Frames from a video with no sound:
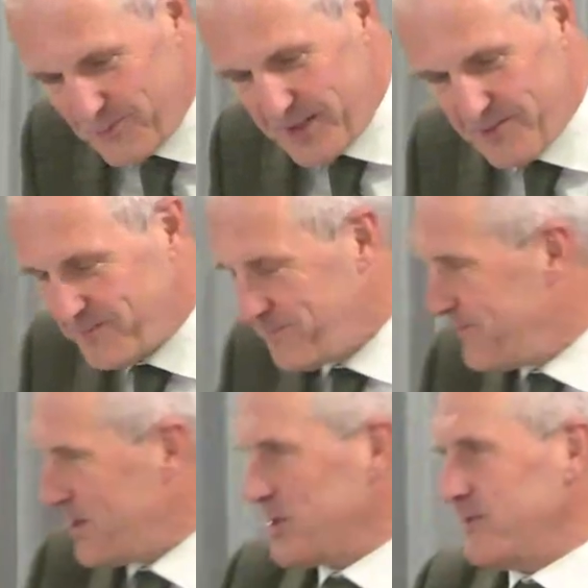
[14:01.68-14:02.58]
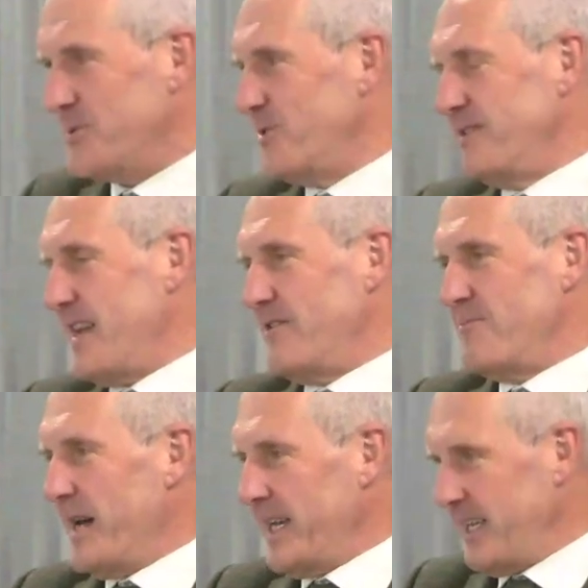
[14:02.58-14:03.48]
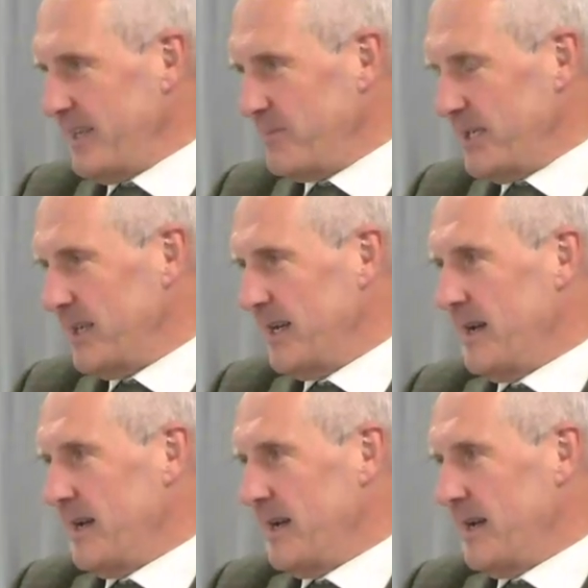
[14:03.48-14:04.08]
we post office would have then have made, but